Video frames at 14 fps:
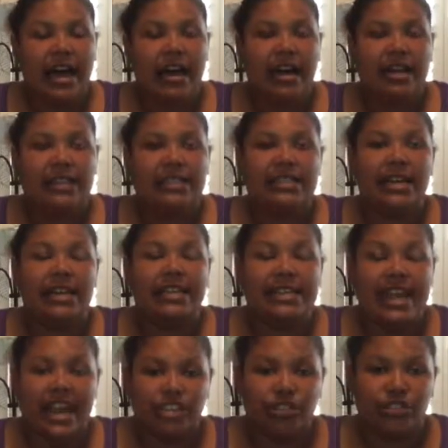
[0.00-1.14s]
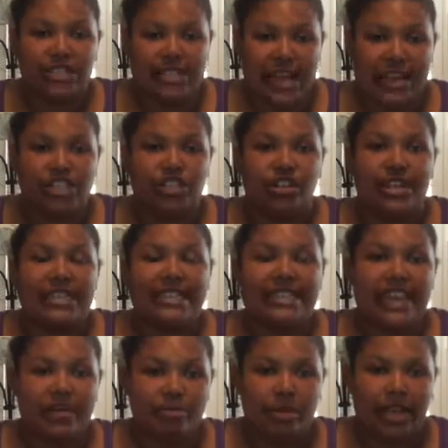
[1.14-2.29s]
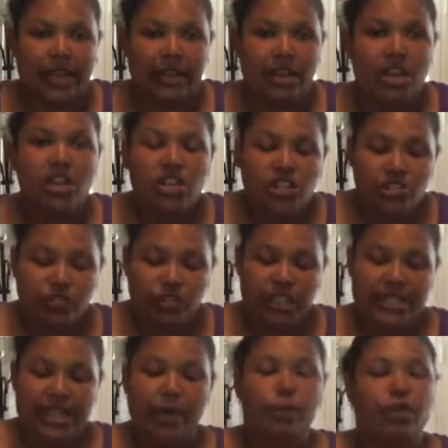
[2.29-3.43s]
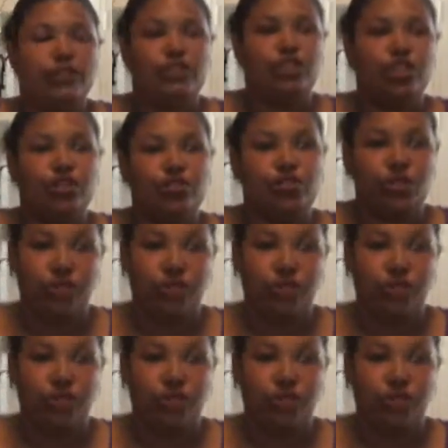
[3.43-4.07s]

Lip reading: a natural disaster escape plan. So for example, if you chose